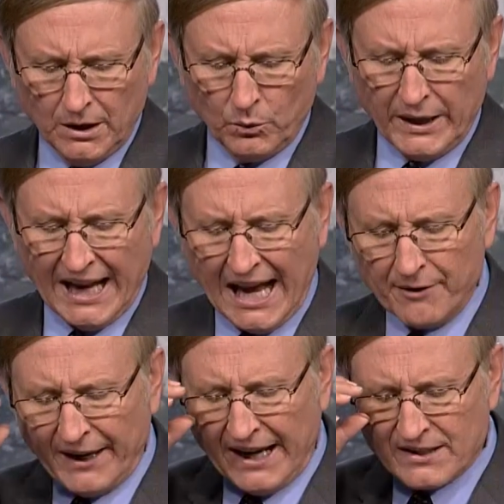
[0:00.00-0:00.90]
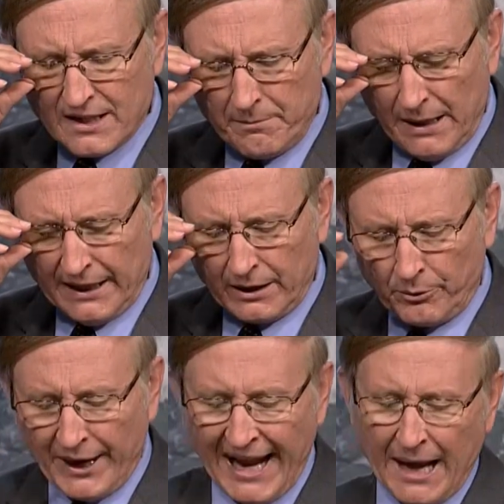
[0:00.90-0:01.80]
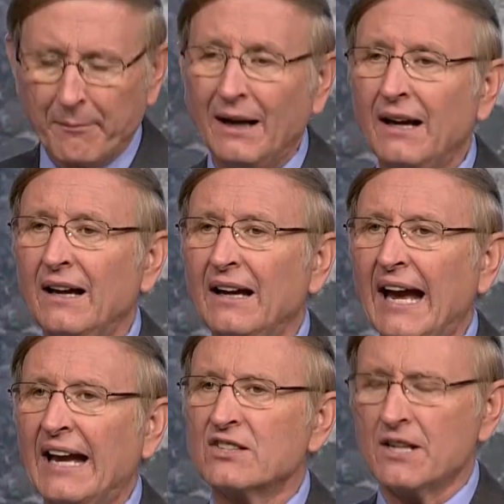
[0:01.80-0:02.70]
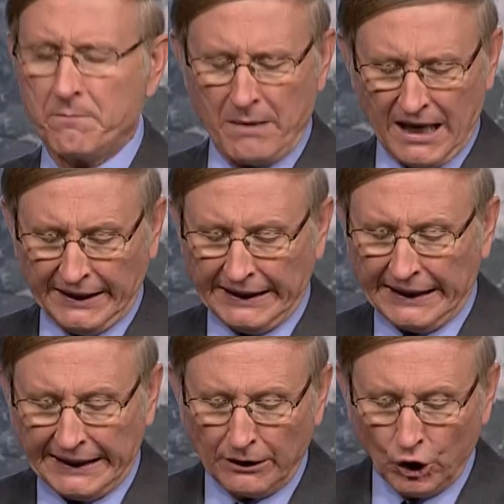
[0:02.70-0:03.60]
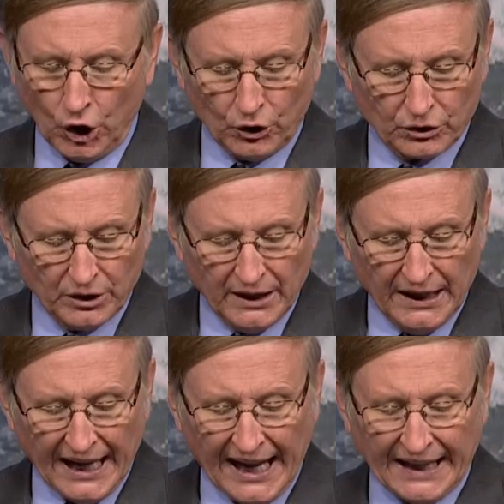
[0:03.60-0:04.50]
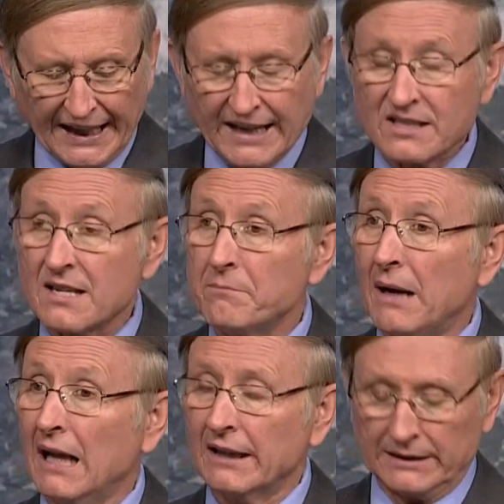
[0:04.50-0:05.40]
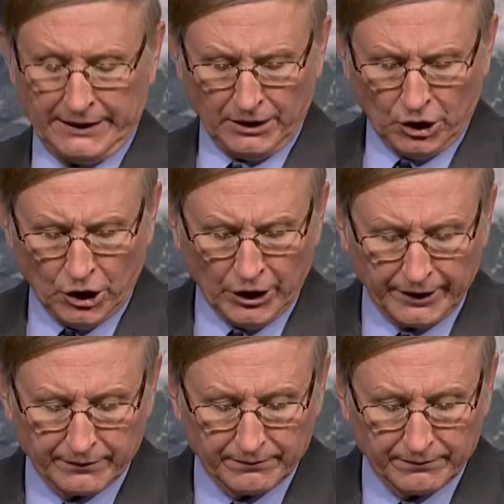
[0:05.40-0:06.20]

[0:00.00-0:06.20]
We have a symbolic ram, a symbolic he-goat, and a symbolic little horn.